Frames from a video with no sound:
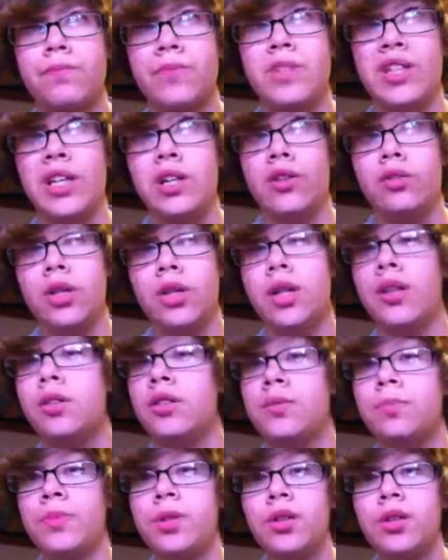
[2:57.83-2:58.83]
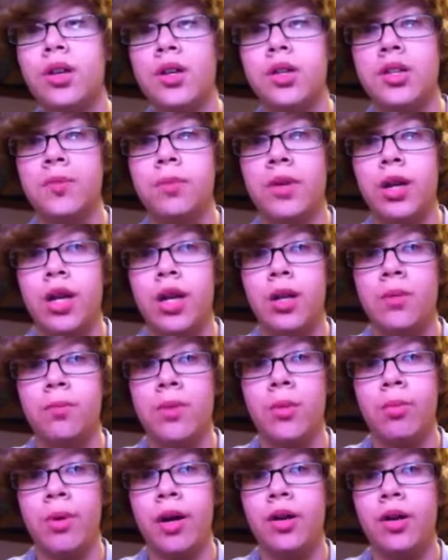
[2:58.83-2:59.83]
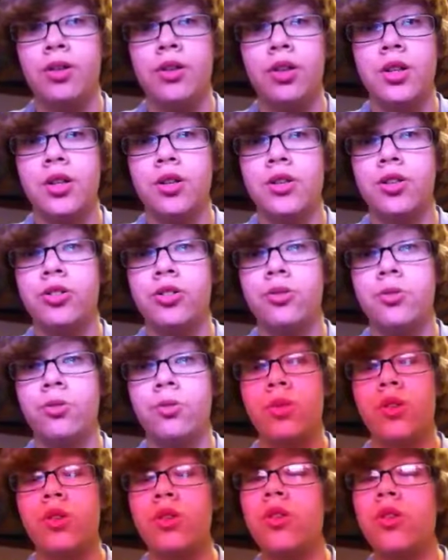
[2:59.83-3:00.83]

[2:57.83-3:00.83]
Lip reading: decrease because I'm getting my binder here soon.